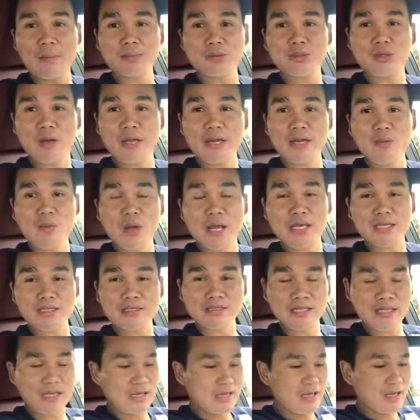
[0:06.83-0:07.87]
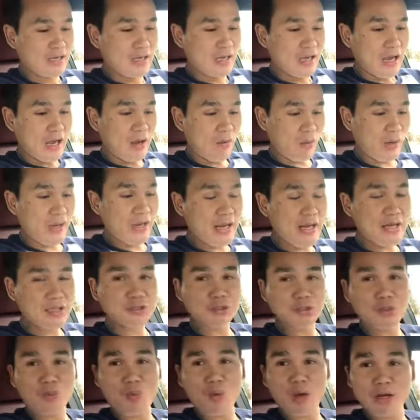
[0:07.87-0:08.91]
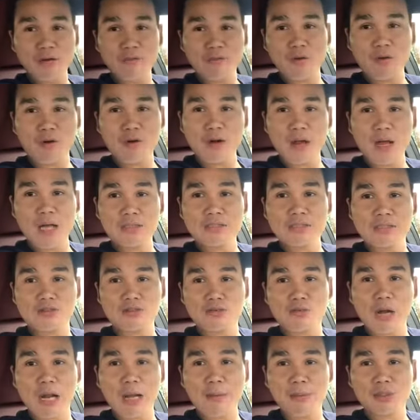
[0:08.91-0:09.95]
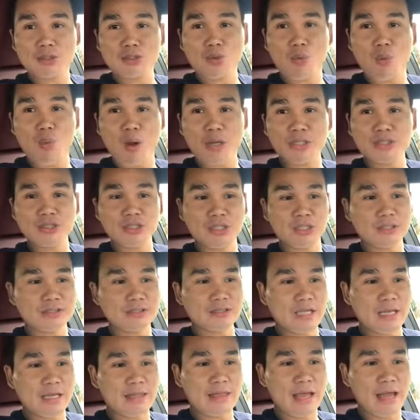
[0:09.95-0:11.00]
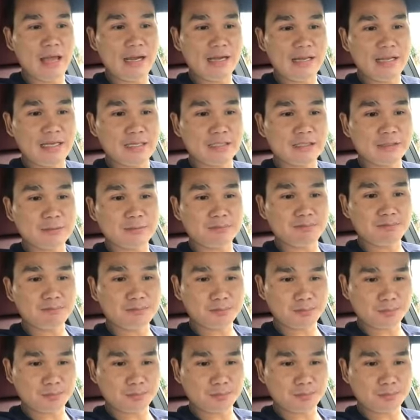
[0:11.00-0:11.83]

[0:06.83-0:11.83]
So anyways, I want to answer one of our subscribers' questions, and that is,